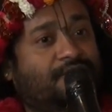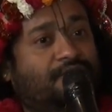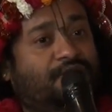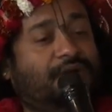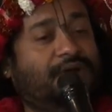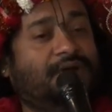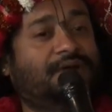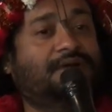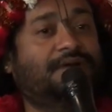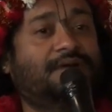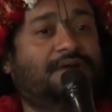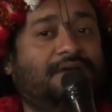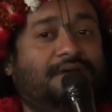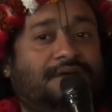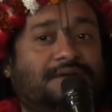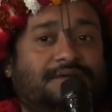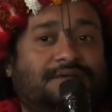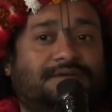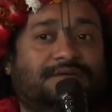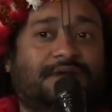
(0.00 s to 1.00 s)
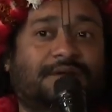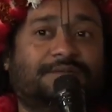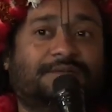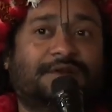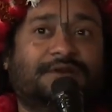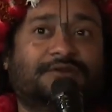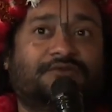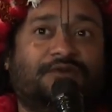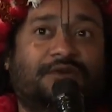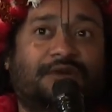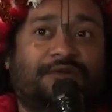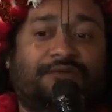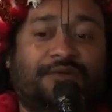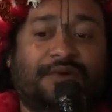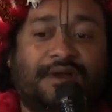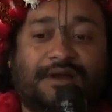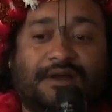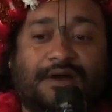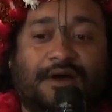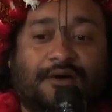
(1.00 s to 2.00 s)
When something will
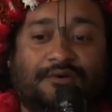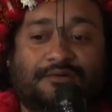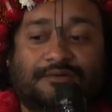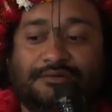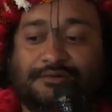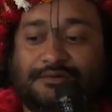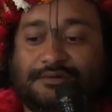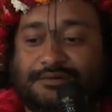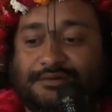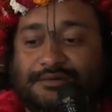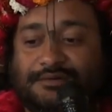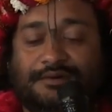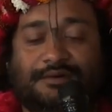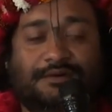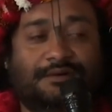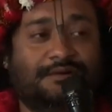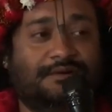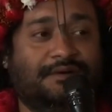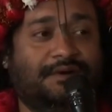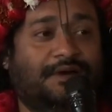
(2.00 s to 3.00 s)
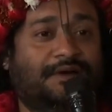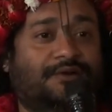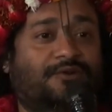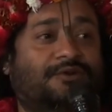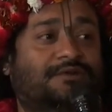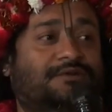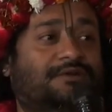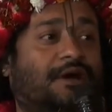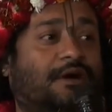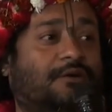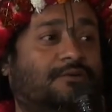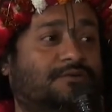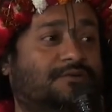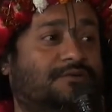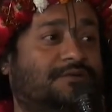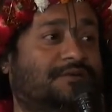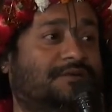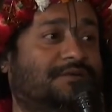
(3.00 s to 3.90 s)
fall down, it will sound.